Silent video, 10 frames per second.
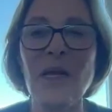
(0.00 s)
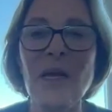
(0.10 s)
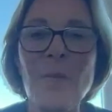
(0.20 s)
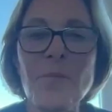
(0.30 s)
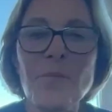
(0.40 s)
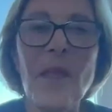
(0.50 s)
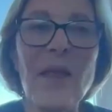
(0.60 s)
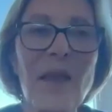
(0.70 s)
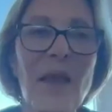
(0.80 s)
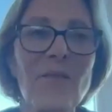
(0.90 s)
And
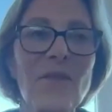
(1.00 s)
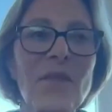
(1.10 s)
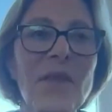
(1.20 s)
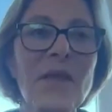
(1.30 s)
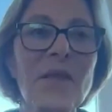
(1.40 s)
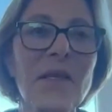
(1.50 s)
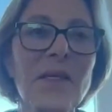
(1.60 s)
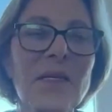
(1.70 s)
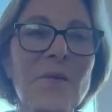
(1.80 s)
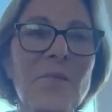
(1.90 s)
everything
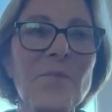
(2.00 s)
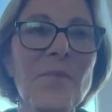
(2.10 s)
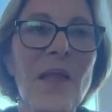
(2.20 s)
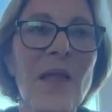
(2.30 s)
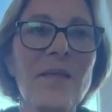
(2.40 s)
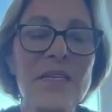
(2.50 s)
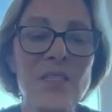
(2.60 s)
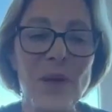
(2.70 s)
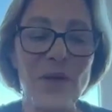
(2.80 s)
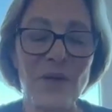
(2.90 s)
that
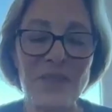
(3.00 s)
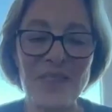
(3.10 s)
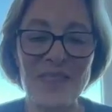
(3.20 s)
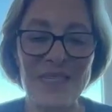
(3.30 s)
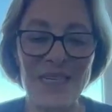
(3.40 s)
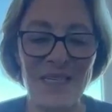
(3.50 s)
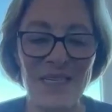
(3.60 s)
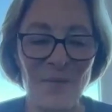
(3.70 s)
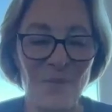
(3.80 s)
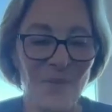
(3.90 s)
these parents
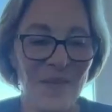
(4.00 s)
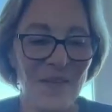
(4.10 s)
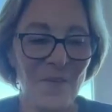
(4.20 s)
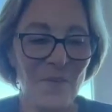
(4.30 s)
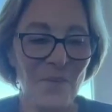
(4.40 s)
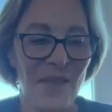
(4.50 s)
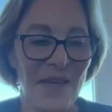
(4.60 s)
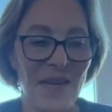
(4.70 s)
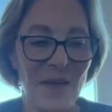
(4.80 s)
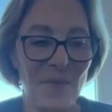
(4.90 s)
did
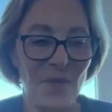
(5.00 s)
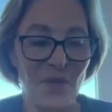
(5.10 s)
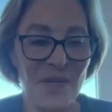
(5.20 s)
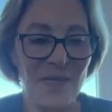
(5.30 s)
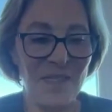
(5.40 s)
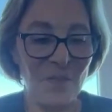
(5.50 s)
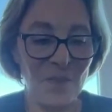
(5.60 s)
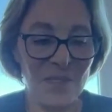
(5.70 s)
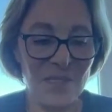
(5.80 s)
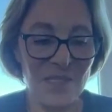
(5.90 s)
that enabled their kids to
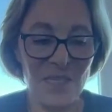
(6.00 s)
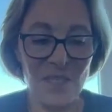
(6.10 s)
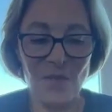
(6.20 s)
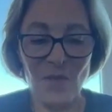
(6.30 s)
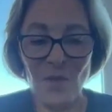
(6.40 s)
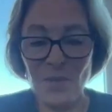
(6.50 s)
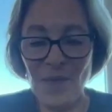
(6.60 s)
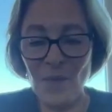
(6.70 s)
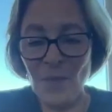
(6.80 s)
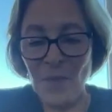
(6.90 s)
be successful,
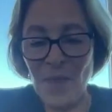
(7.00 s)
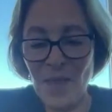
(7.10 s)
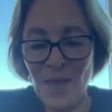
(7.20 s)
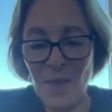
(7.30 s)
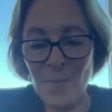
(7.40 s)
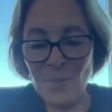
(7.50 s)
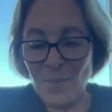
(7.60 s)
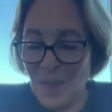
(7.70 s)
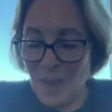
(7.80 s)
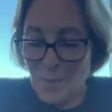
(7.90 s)
then when they
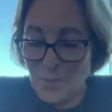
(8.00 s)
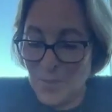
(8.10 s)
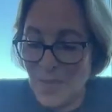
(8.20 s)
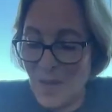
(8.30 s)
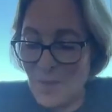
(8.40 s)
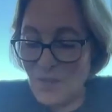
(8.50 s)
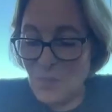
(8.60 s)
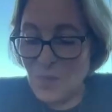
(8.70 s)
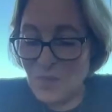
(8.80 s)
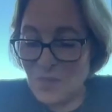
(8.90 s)
become
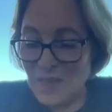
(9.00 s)
entrepreneurs